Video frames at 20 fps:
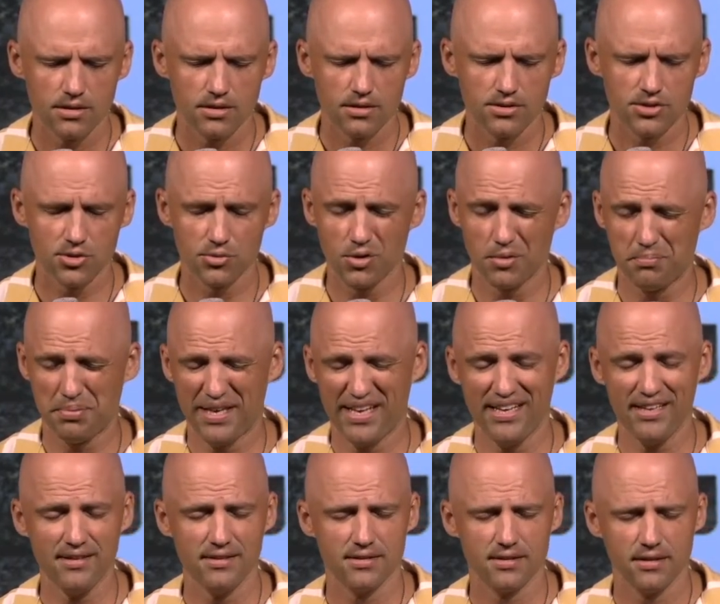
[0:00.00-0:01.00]
to
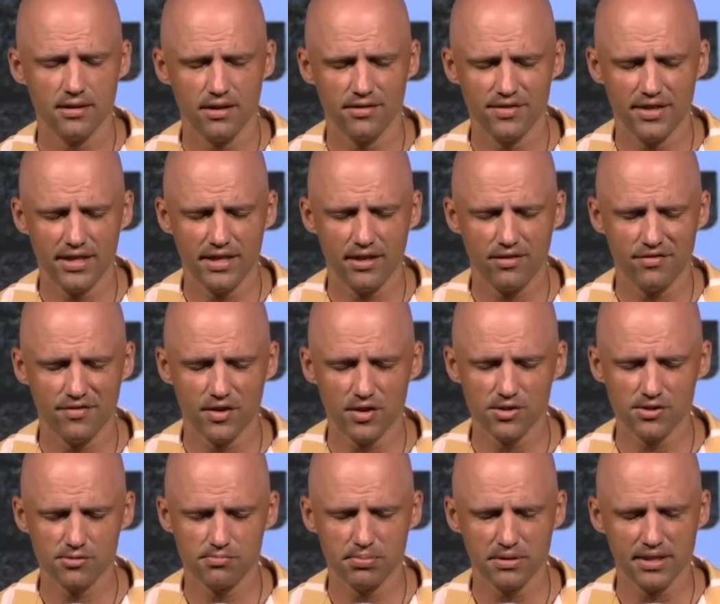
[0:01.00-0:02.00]
repent of any
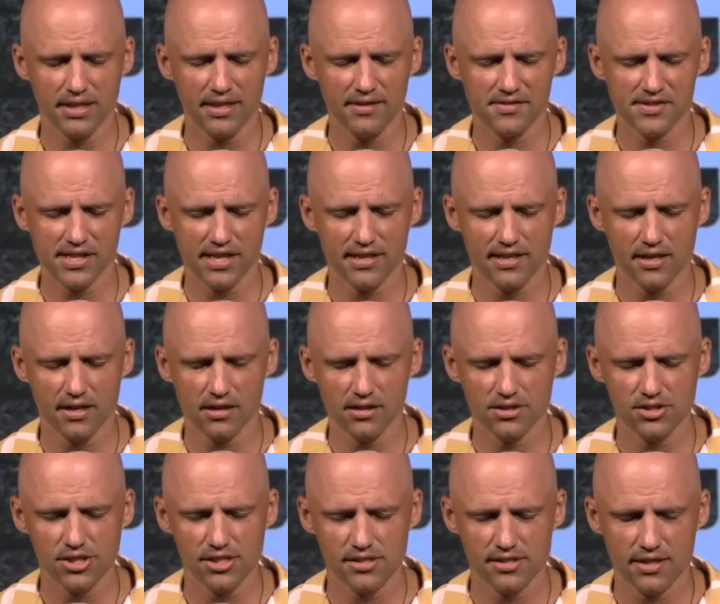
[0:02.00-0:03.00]
false beliefs,
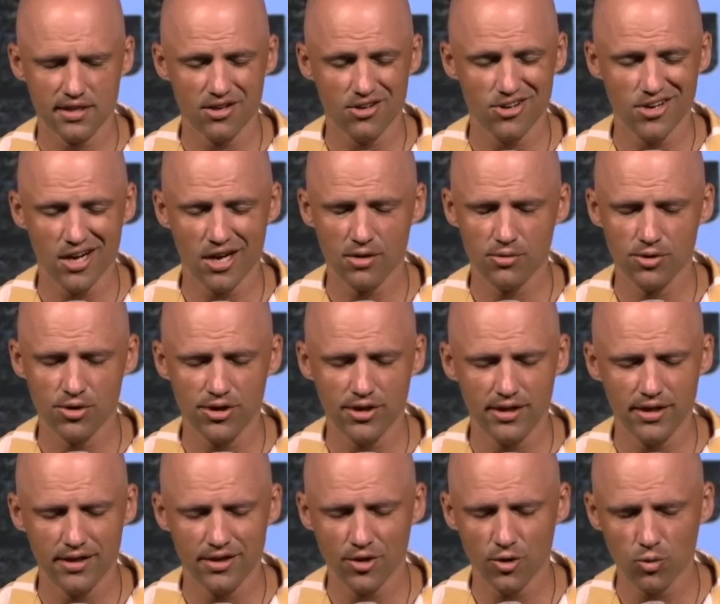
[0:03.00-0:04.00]
ideologies that are not rooted
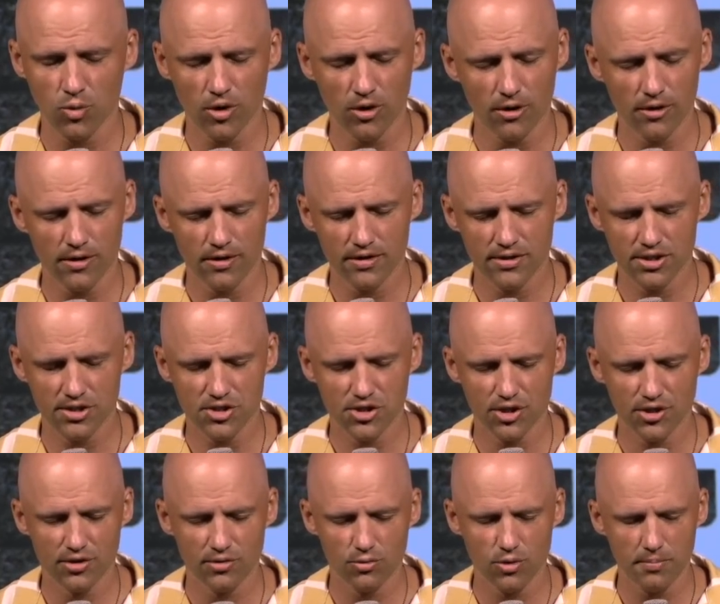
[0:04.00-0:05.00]
in your word. To
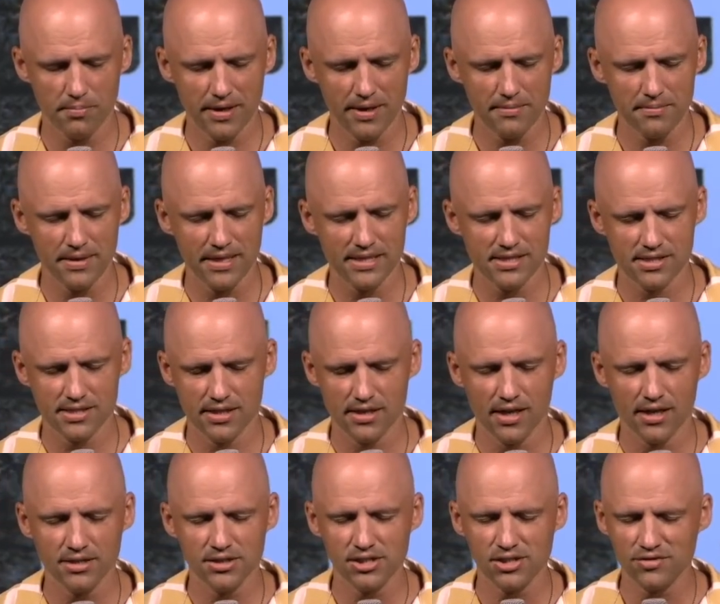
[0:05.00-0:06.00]
repent means to
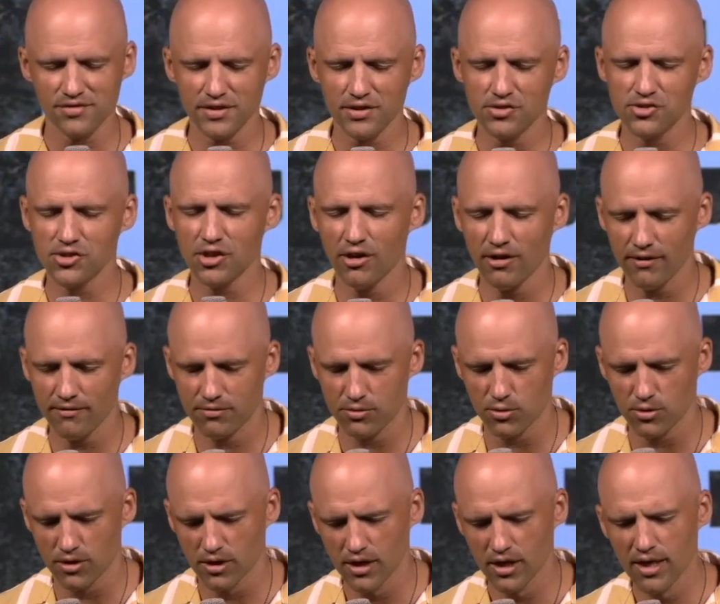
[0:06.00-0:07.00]
not just feel sorry
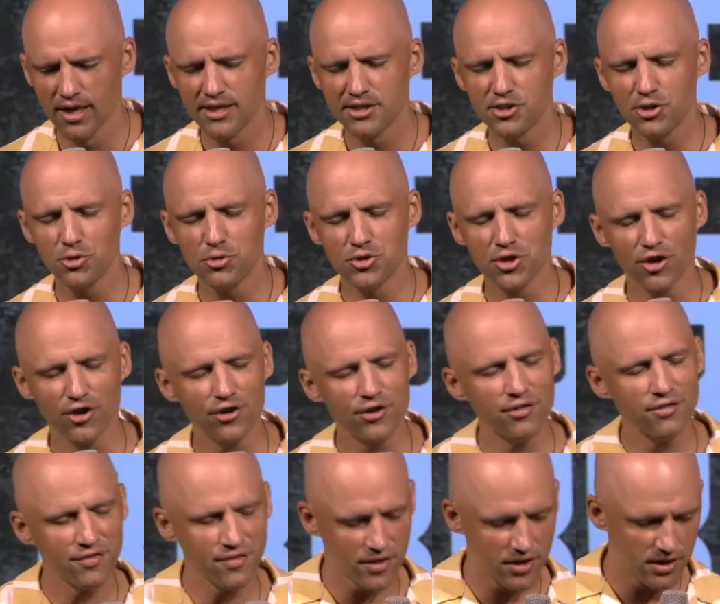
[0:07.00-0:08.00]
for, to turn
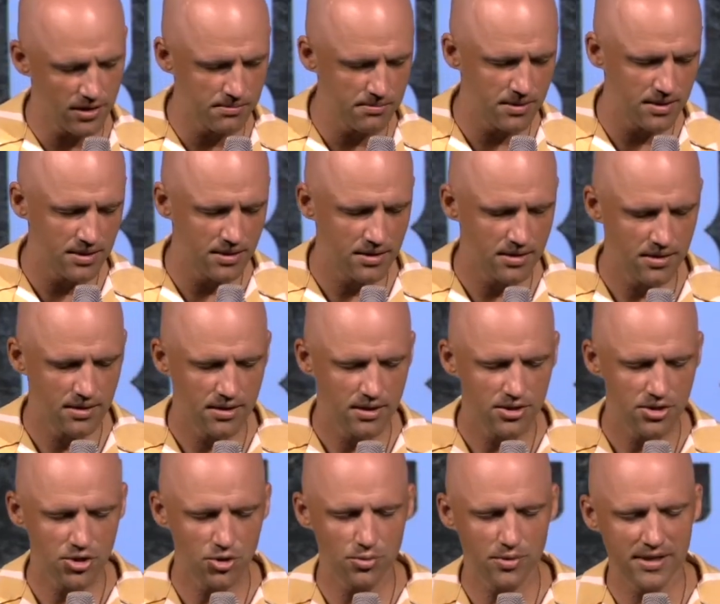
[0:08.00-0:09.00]
from,
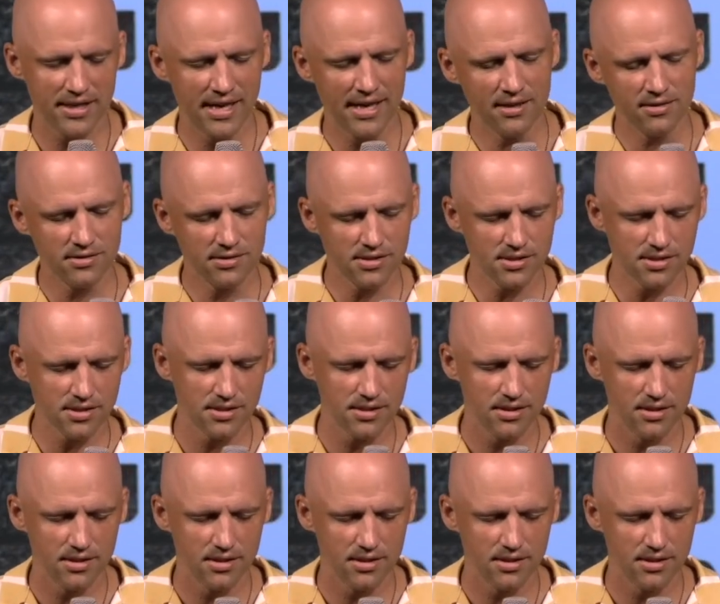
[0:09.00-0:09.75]
to renounce,